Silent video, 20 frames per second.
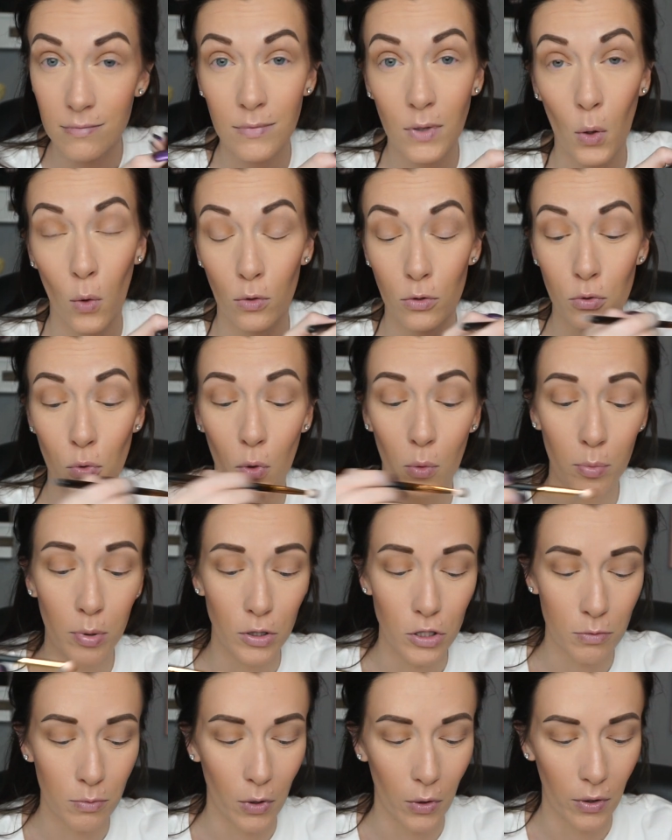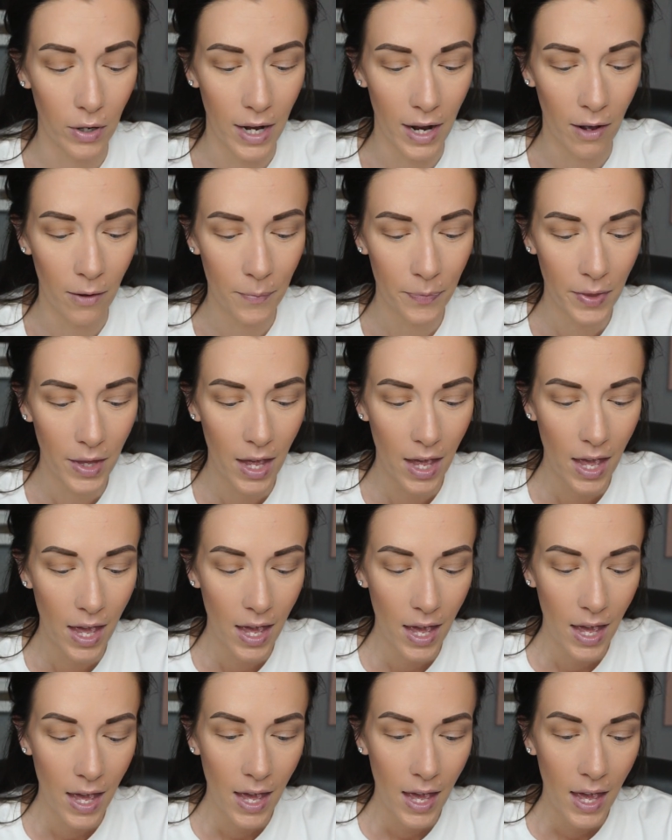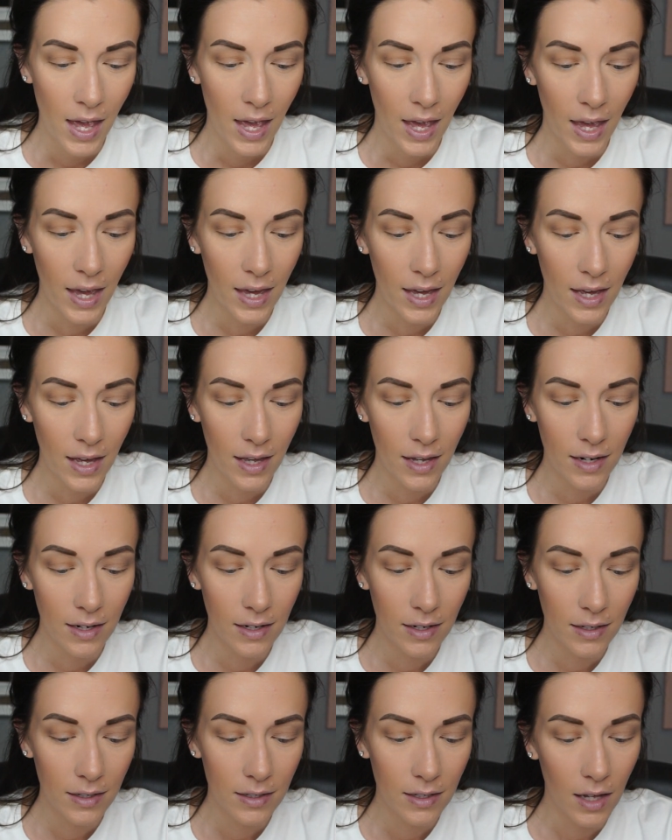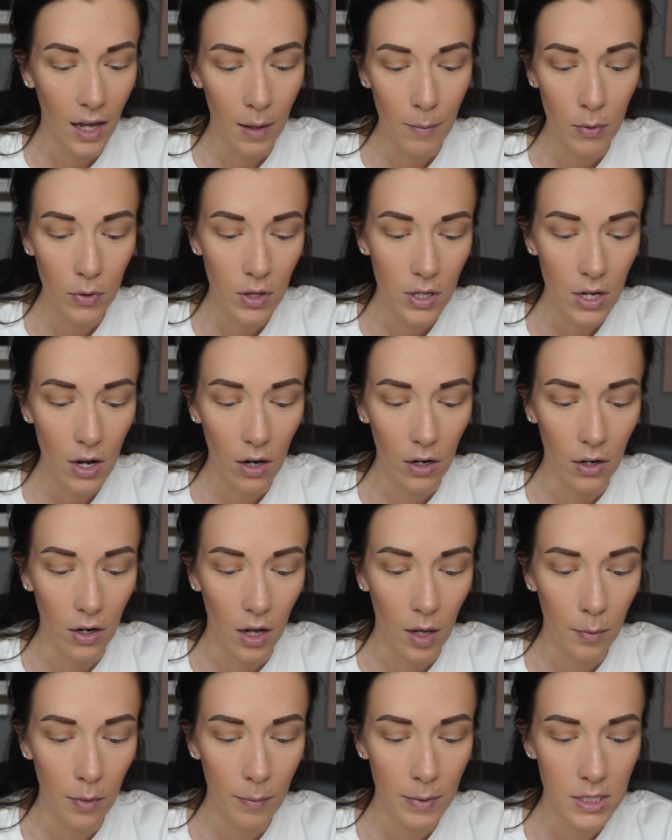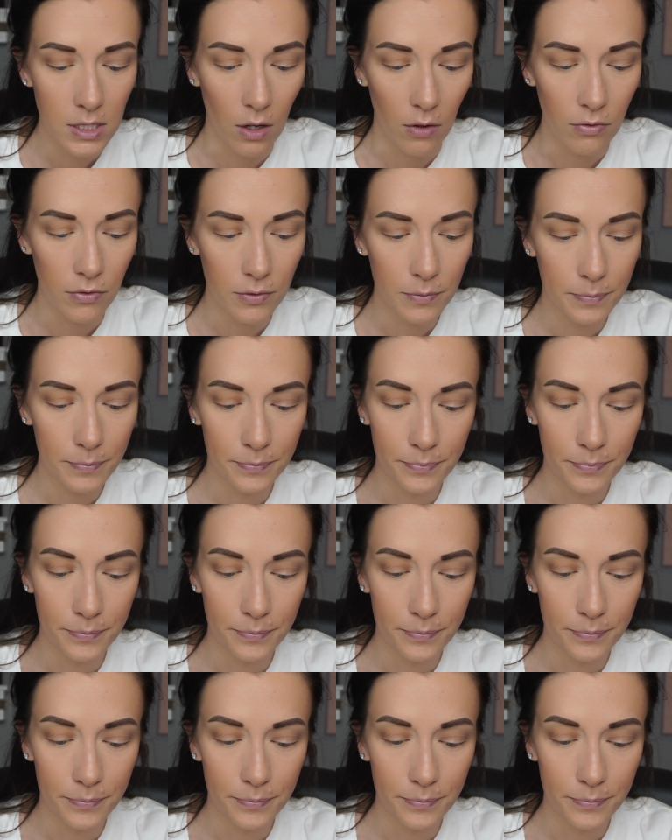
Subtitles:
old school push mower now. And I'm with the yard all by myself.